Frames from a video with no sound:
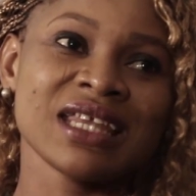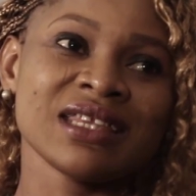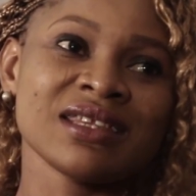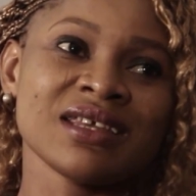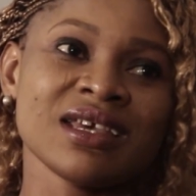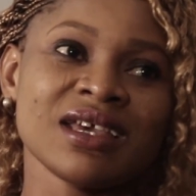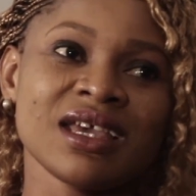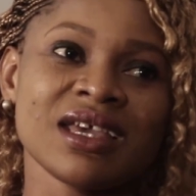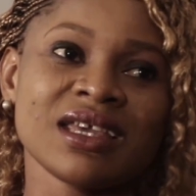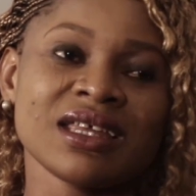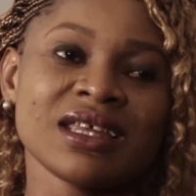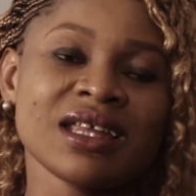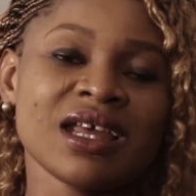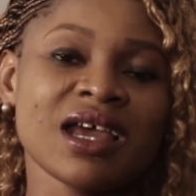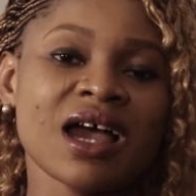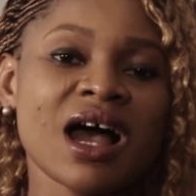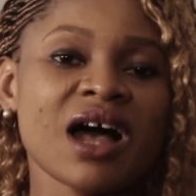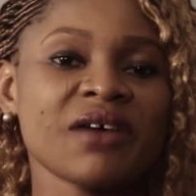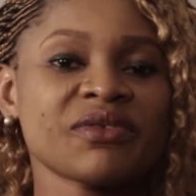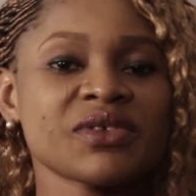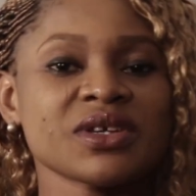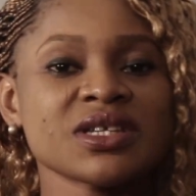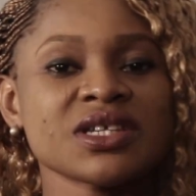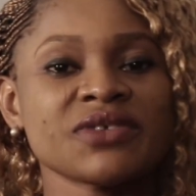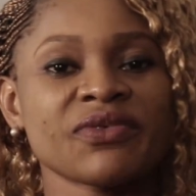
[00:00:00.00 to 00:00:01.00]
they
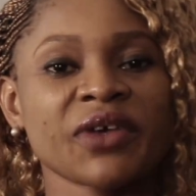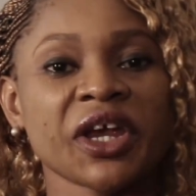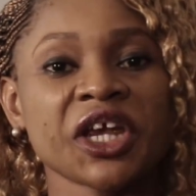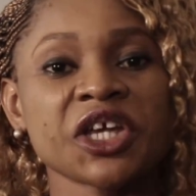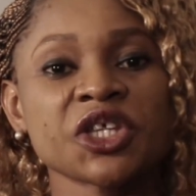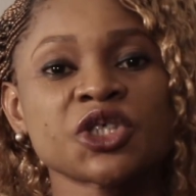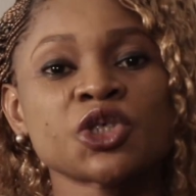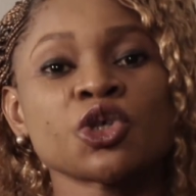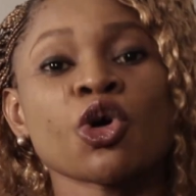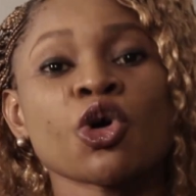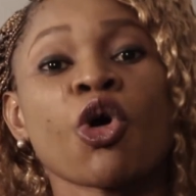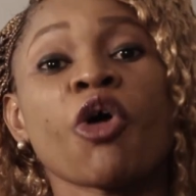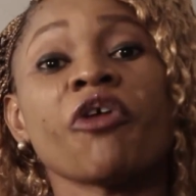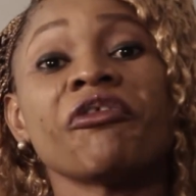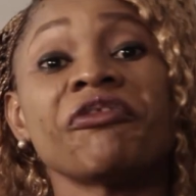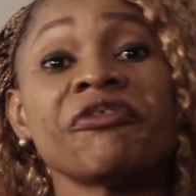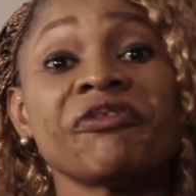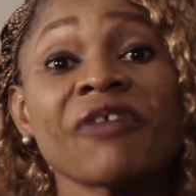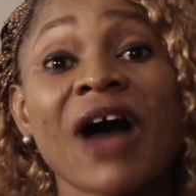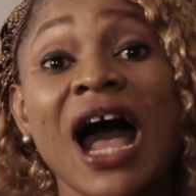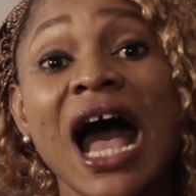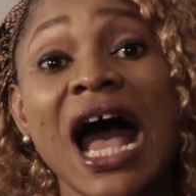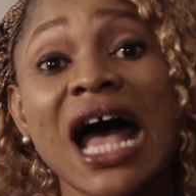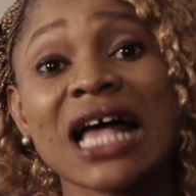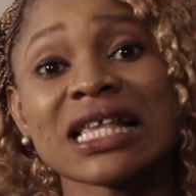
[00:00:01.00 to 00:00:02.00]
have these very tough
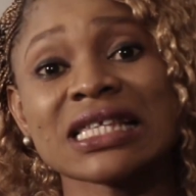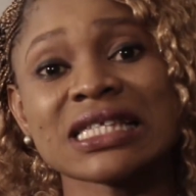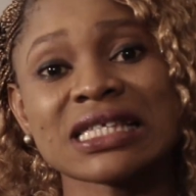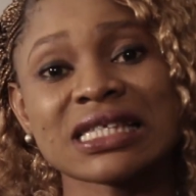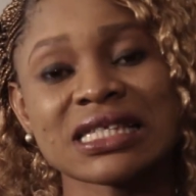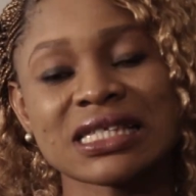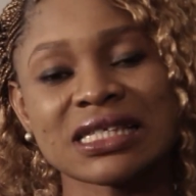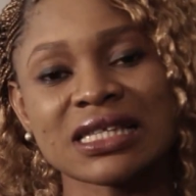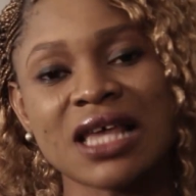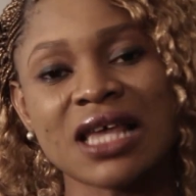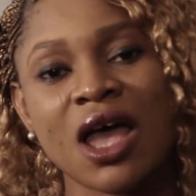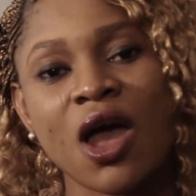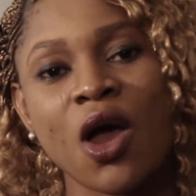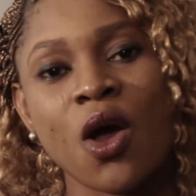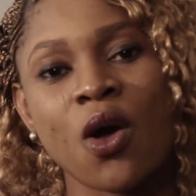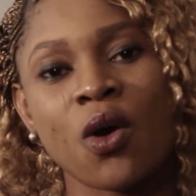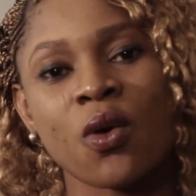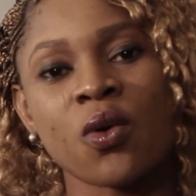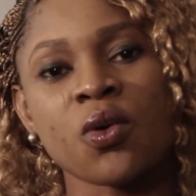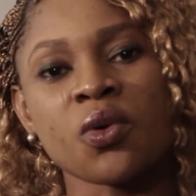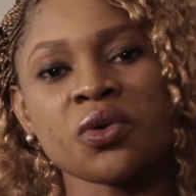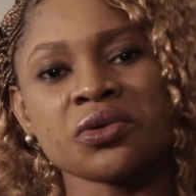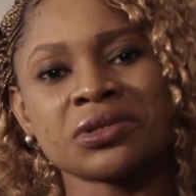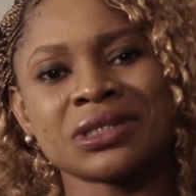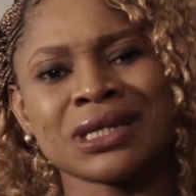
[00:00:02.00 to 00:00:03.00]
fans
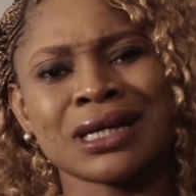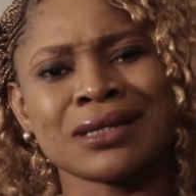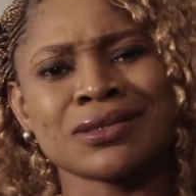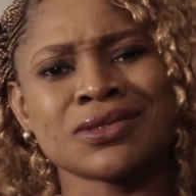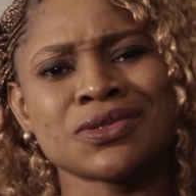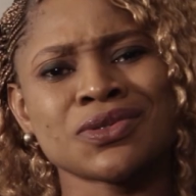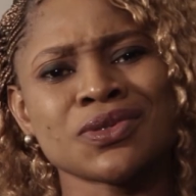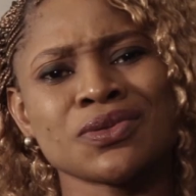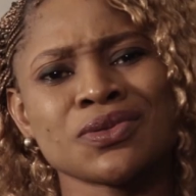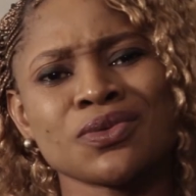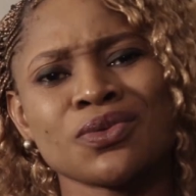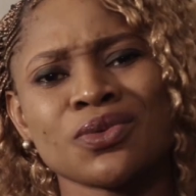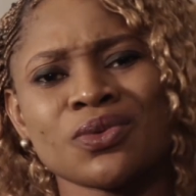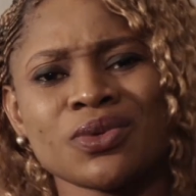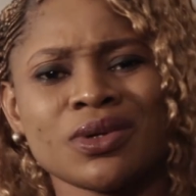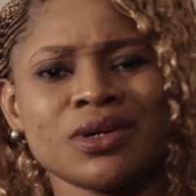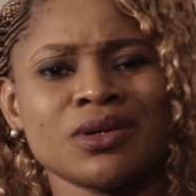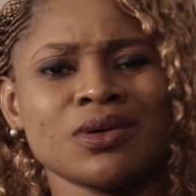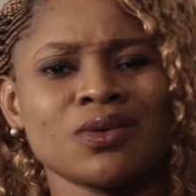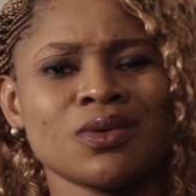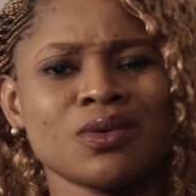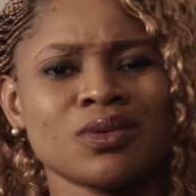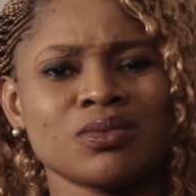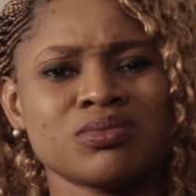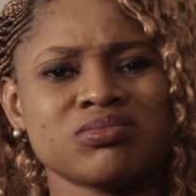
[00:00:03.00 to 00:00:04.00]
who tend
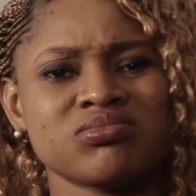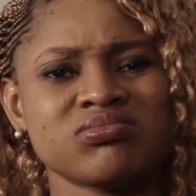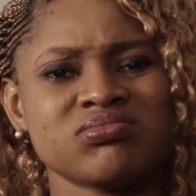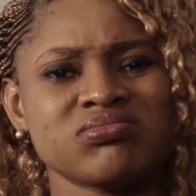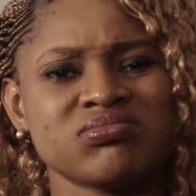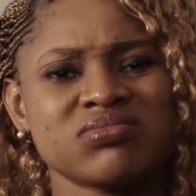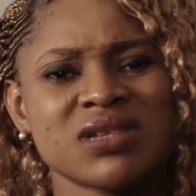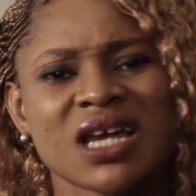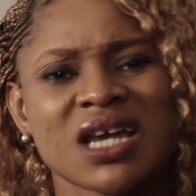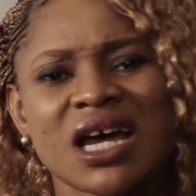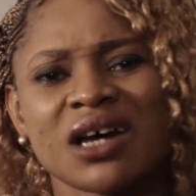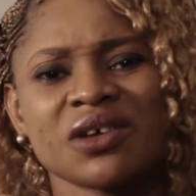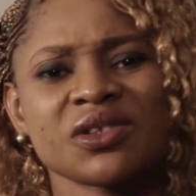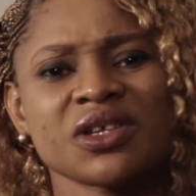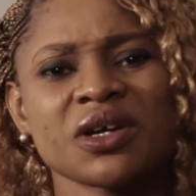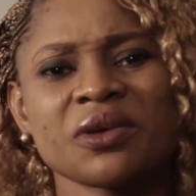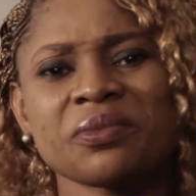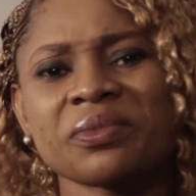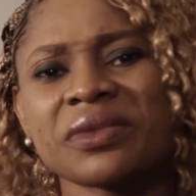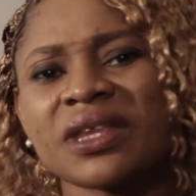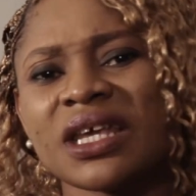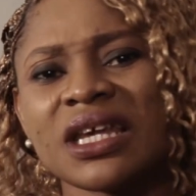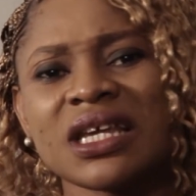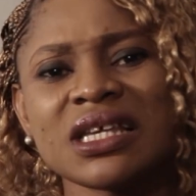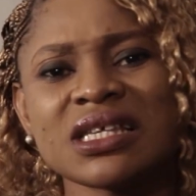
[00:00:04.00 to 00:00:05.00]
to, tell
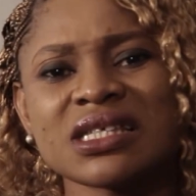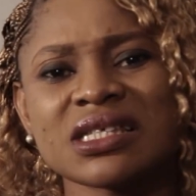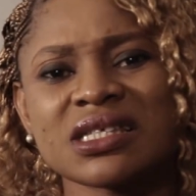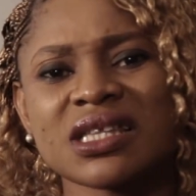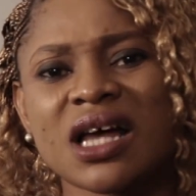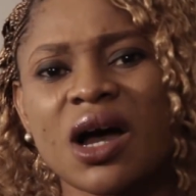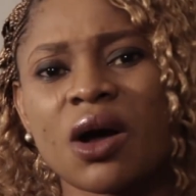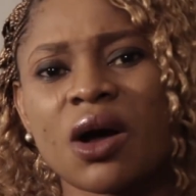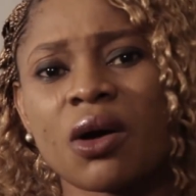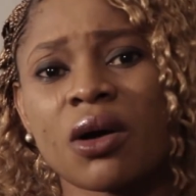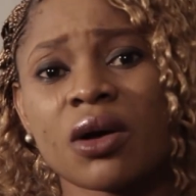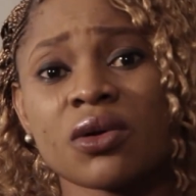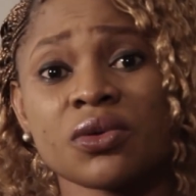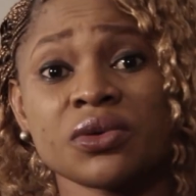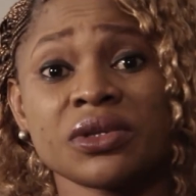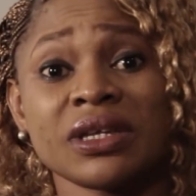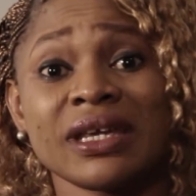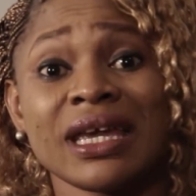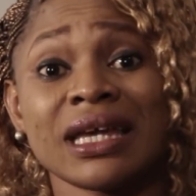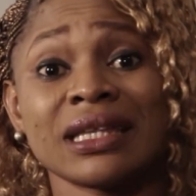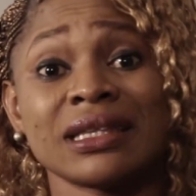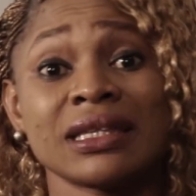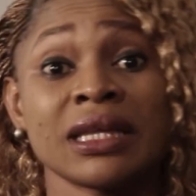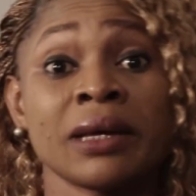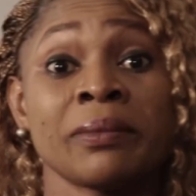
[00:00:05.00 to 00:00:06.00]
them things that could
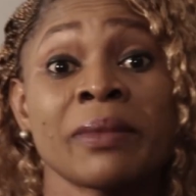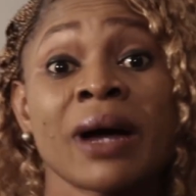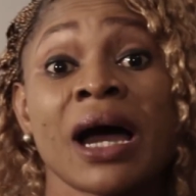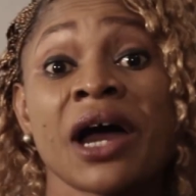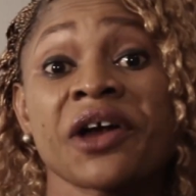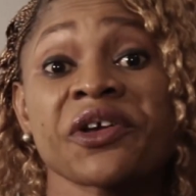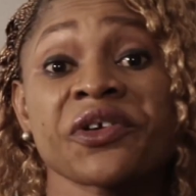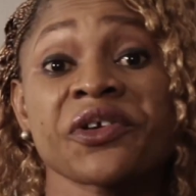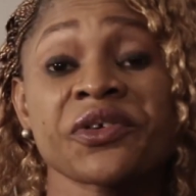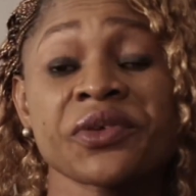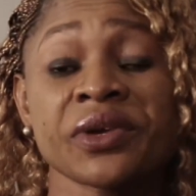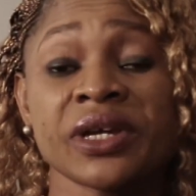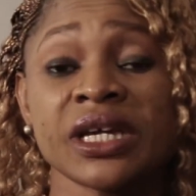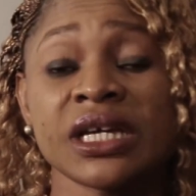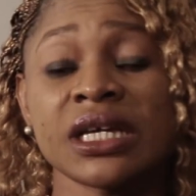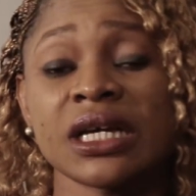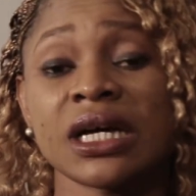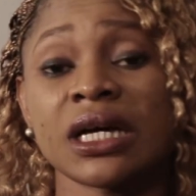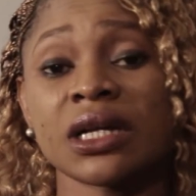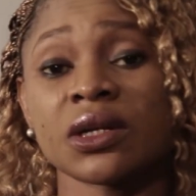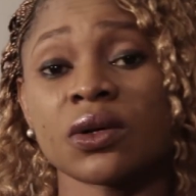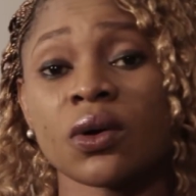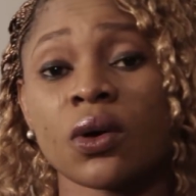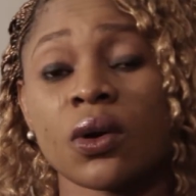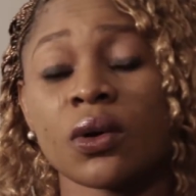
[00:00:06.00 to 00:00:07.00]
get them angry
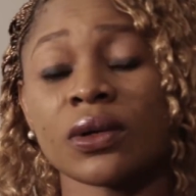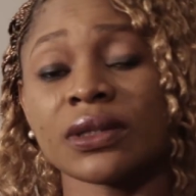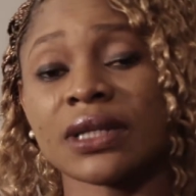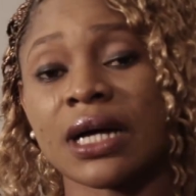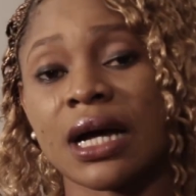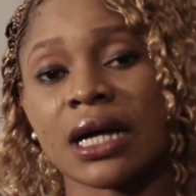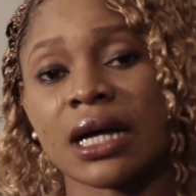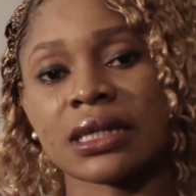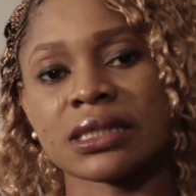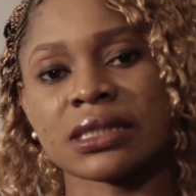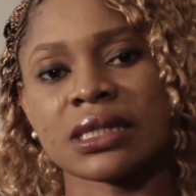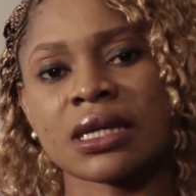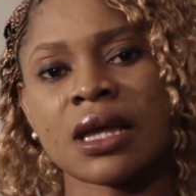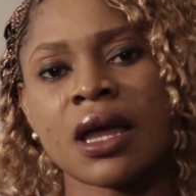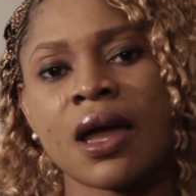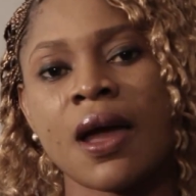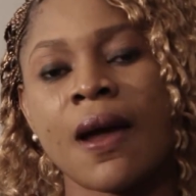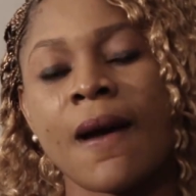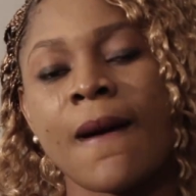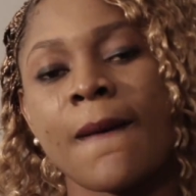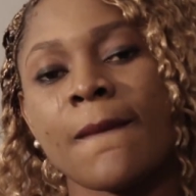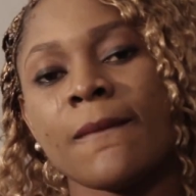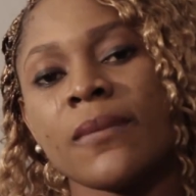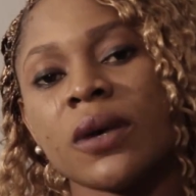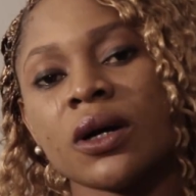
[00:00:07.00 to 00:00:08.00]
and all that.
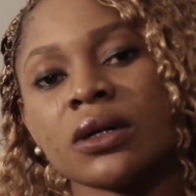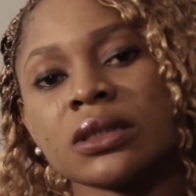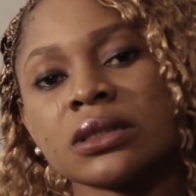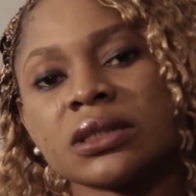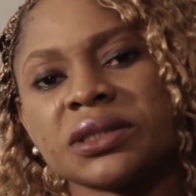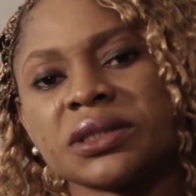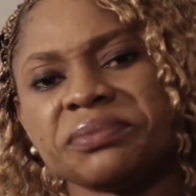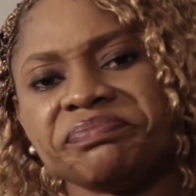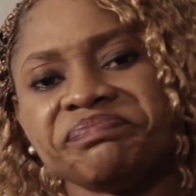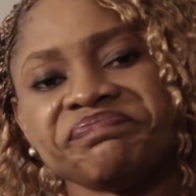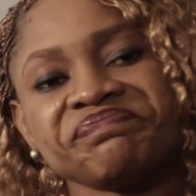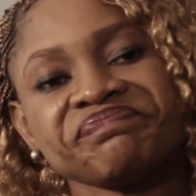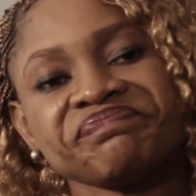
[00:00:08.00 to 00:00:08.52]
But